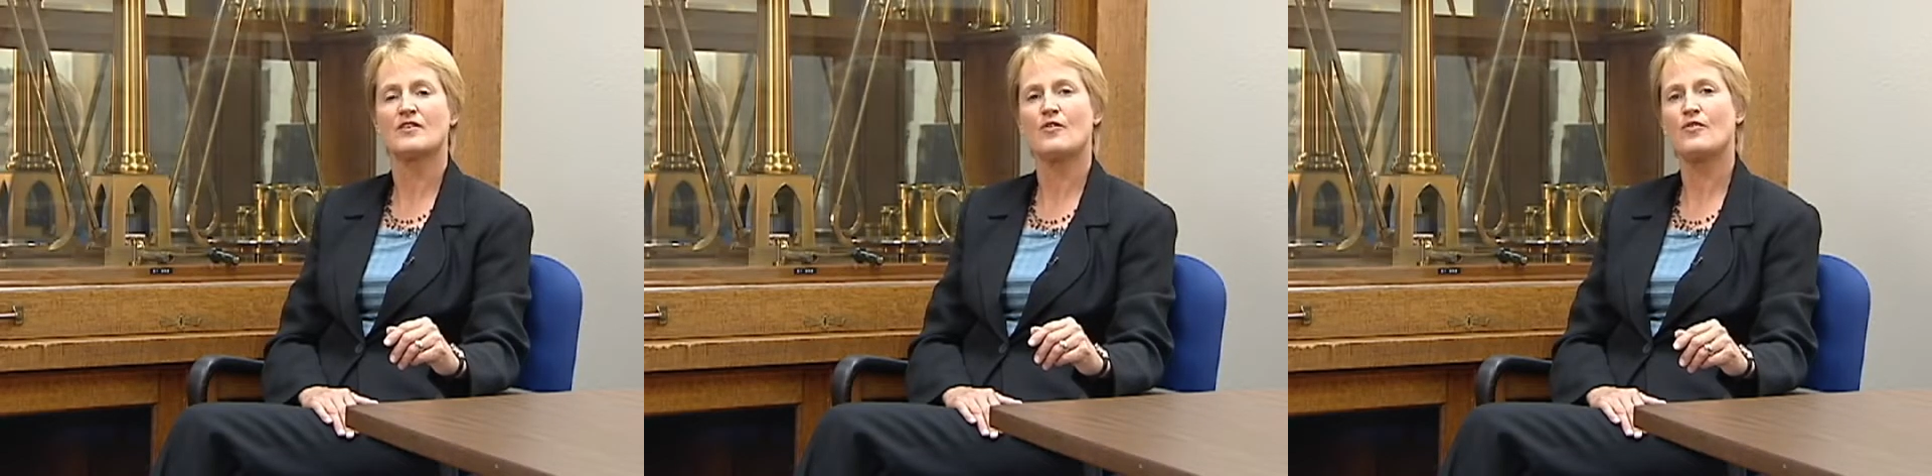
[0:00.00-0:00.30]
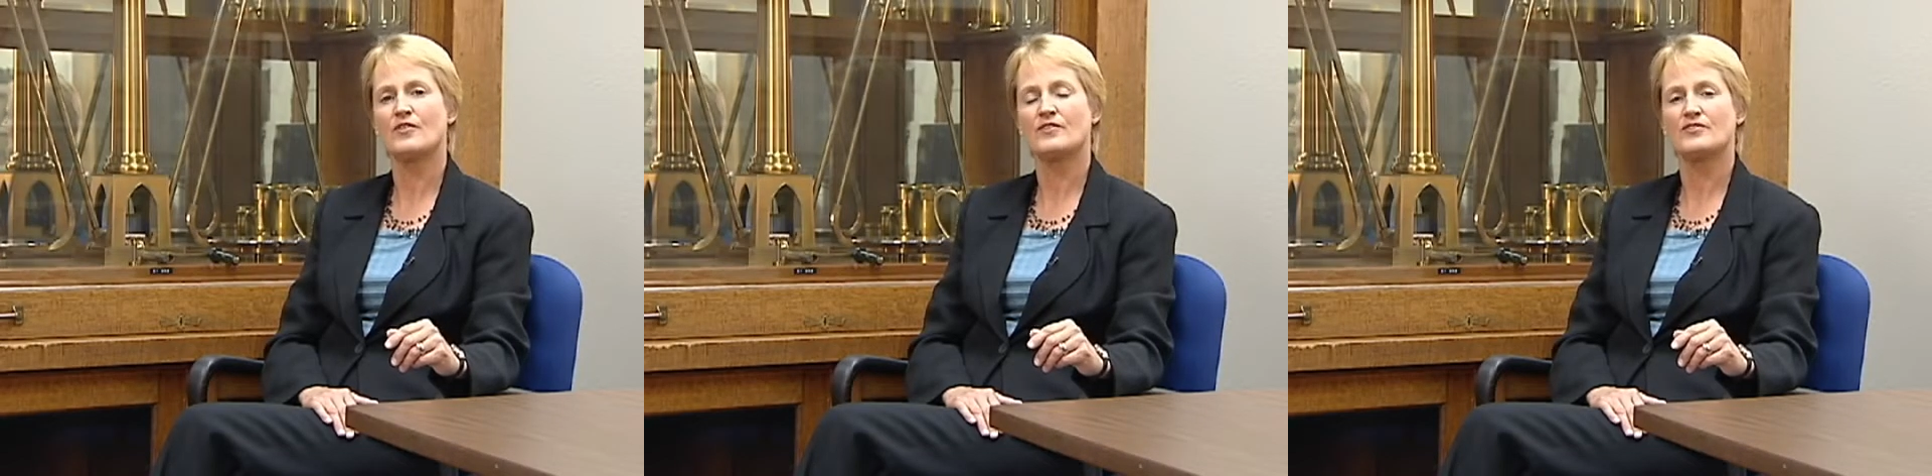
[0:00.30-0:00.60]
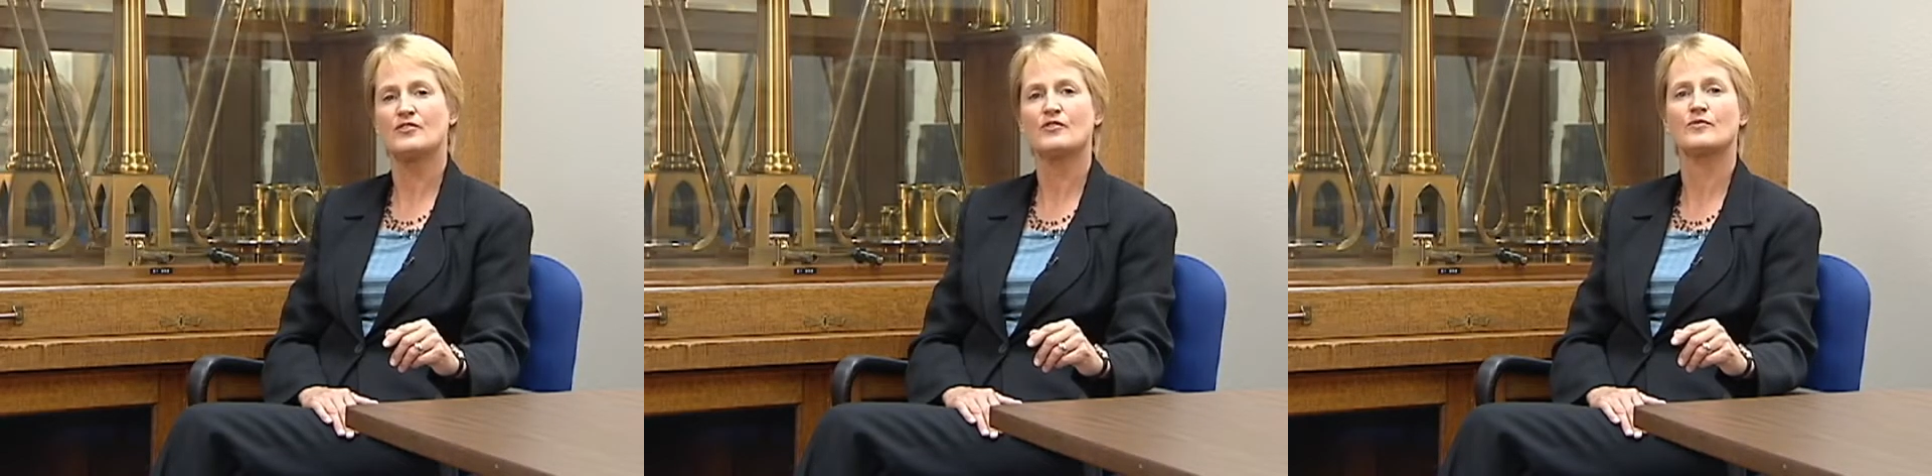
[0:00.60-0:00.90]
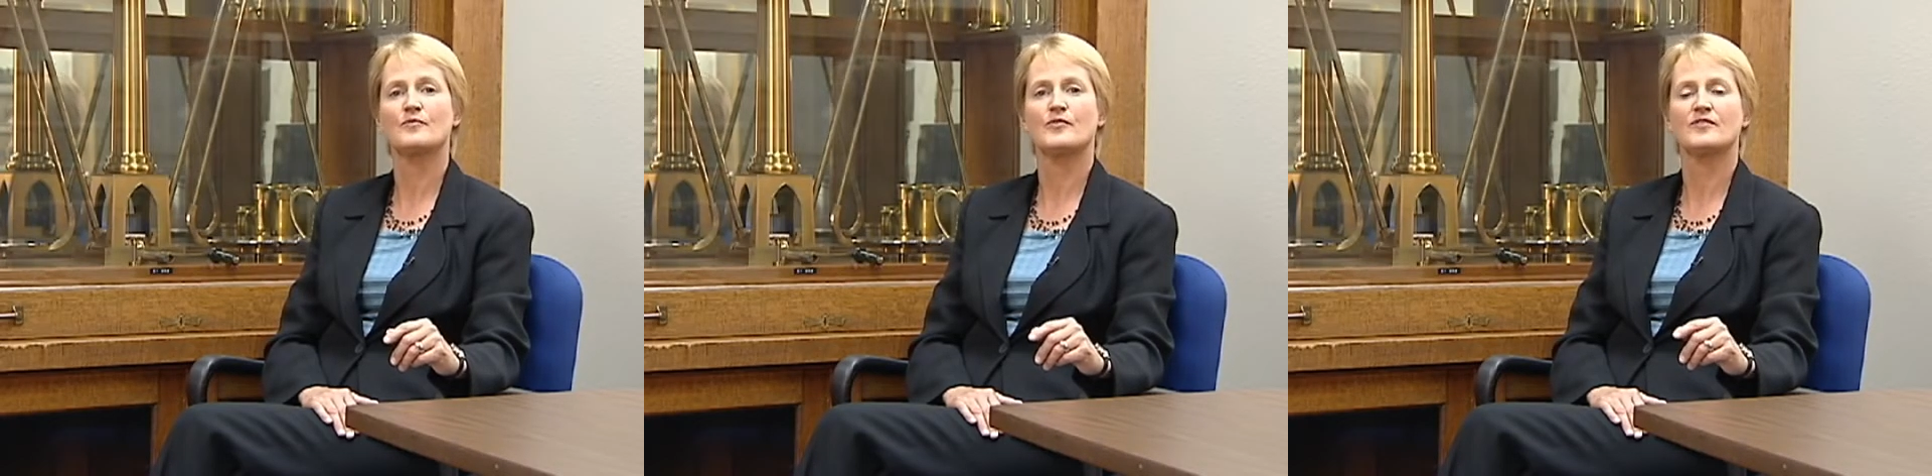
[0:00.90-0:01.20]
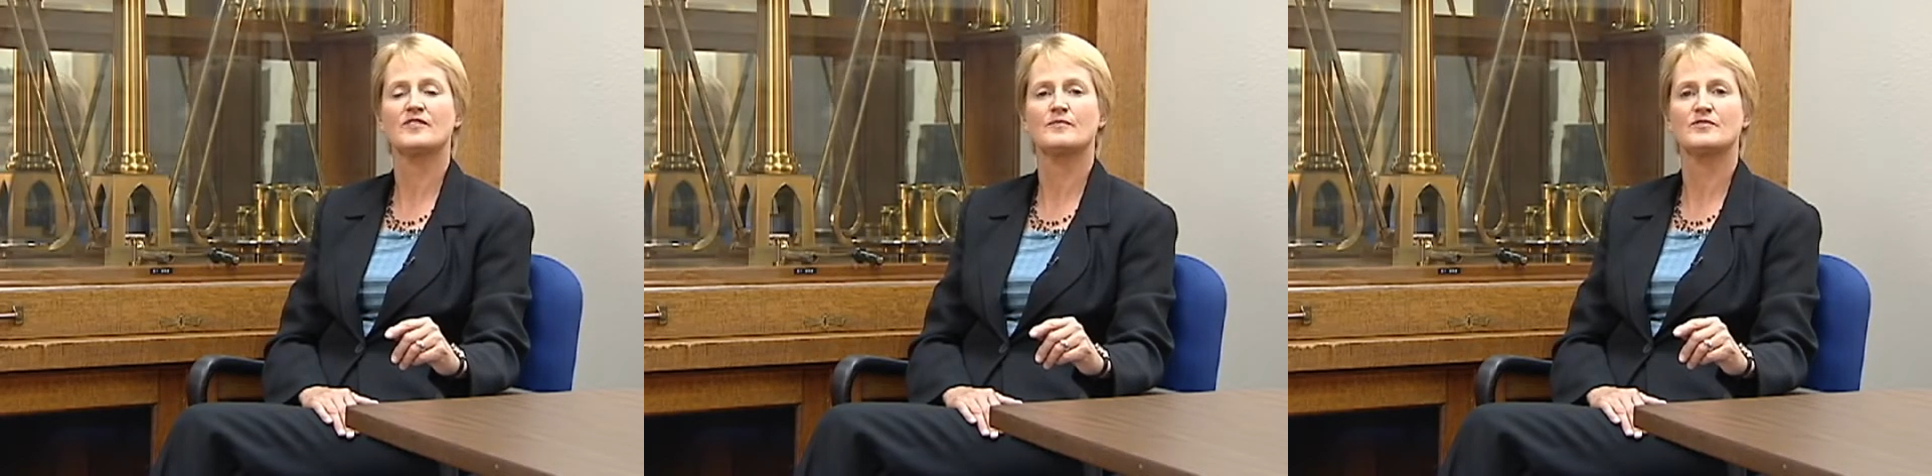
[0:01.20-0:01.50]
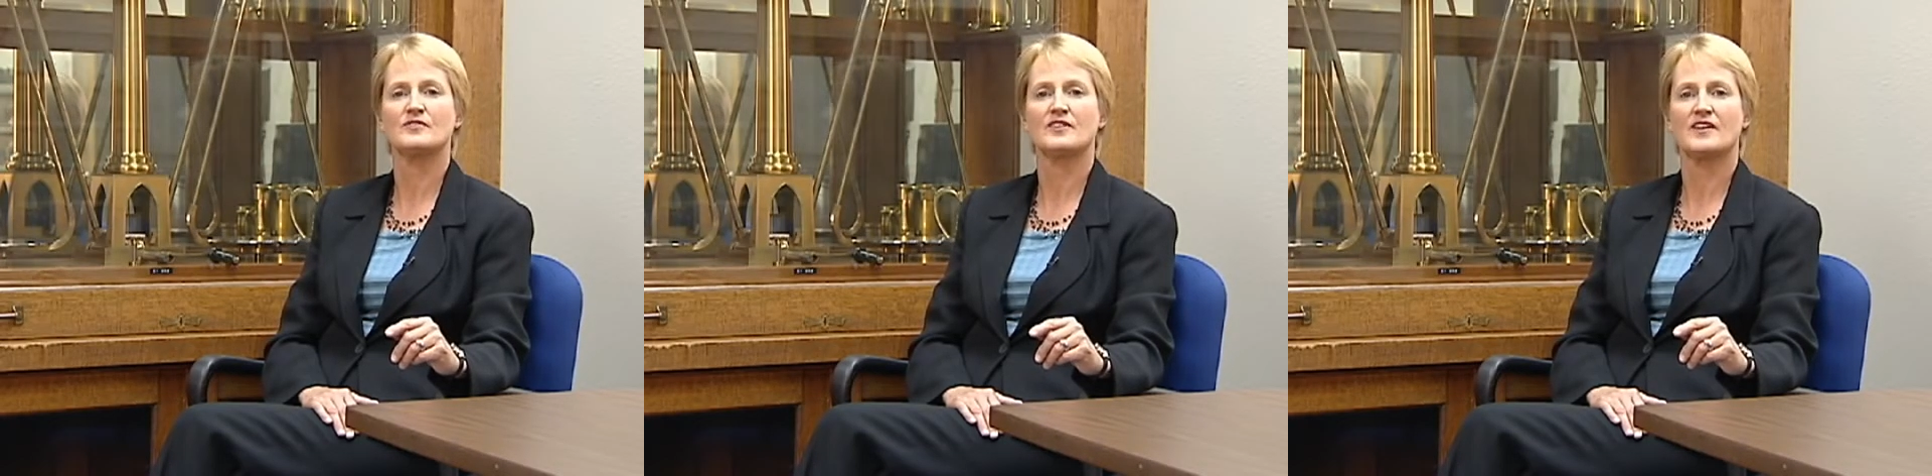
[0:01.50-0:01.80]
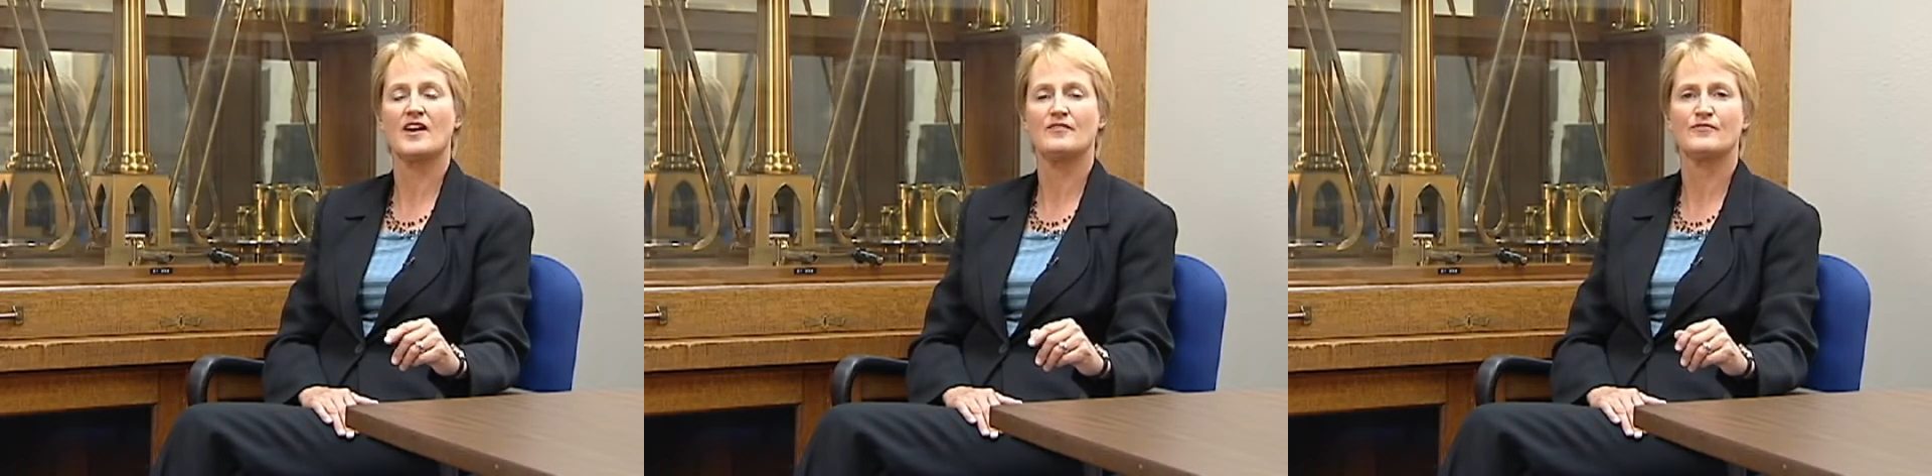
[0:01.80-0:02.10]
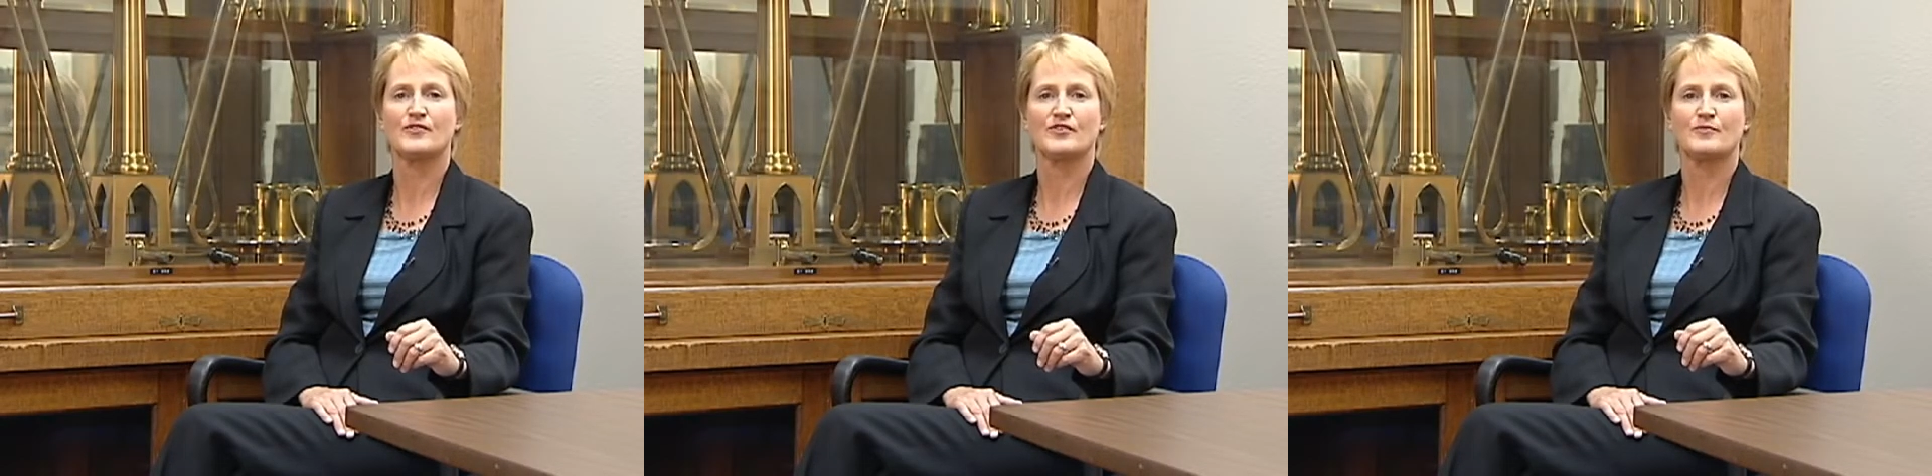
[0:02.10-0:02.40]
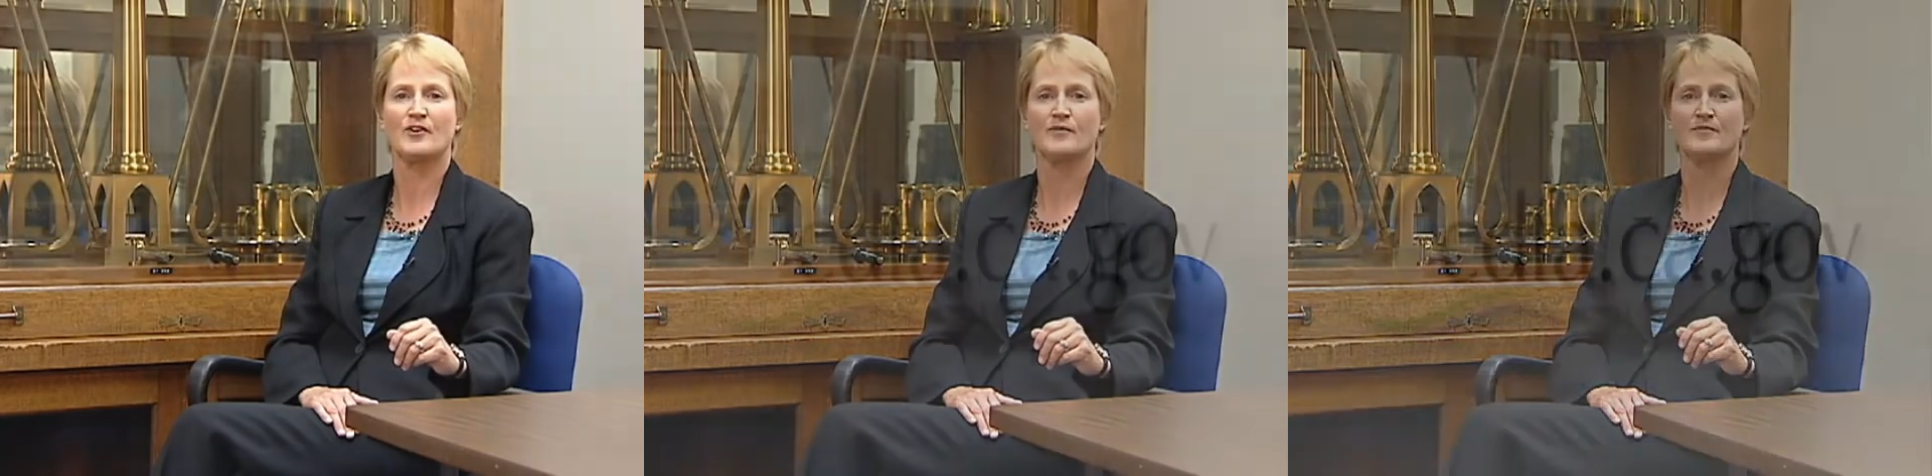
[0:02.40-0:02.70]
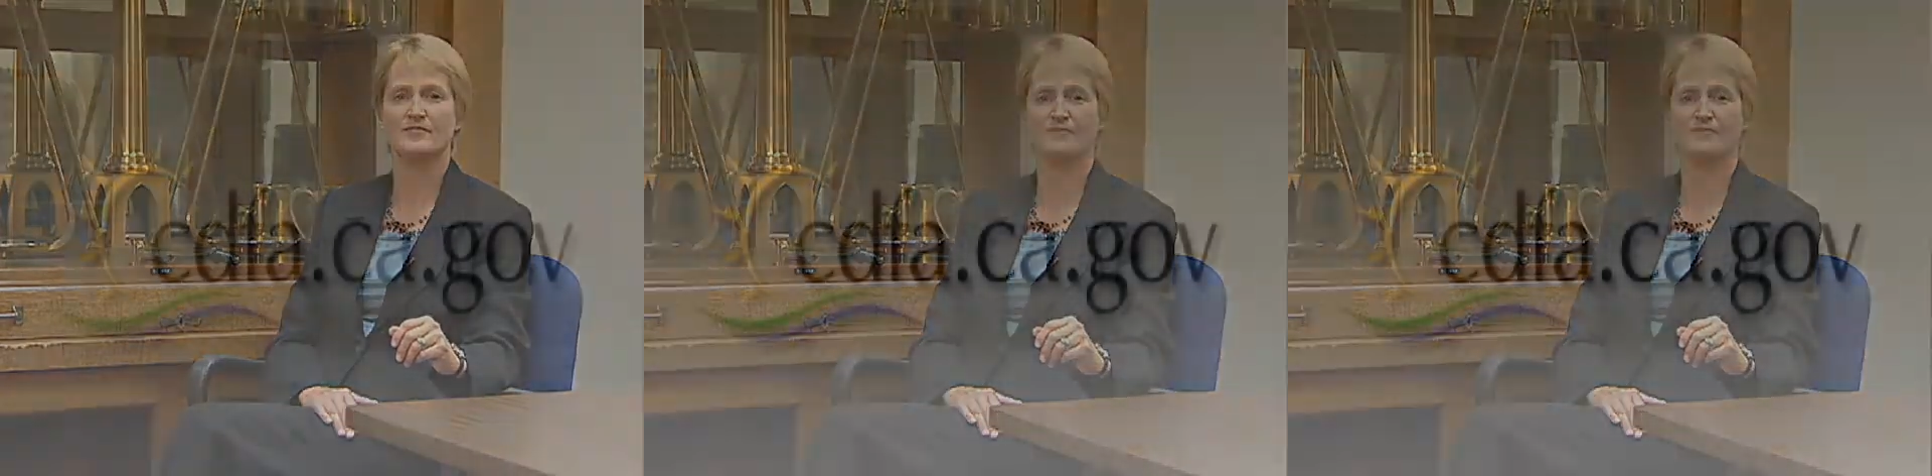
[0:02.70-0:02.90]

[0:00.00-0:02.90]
or you can report them to the California Department of